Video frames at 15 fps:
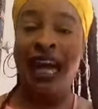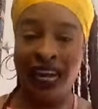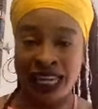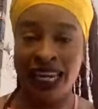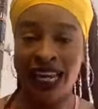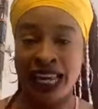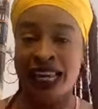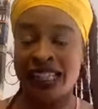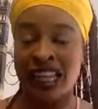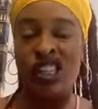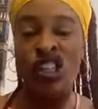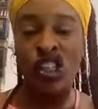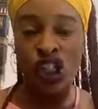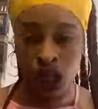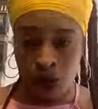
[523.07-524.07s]
that nigga is
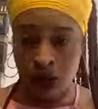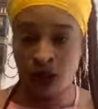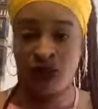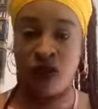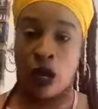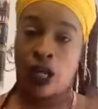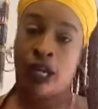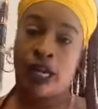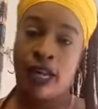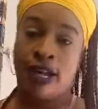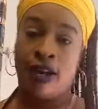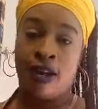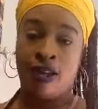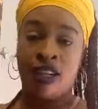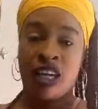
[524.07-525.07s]
a serious fucking
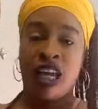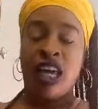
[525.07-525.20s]
nigga.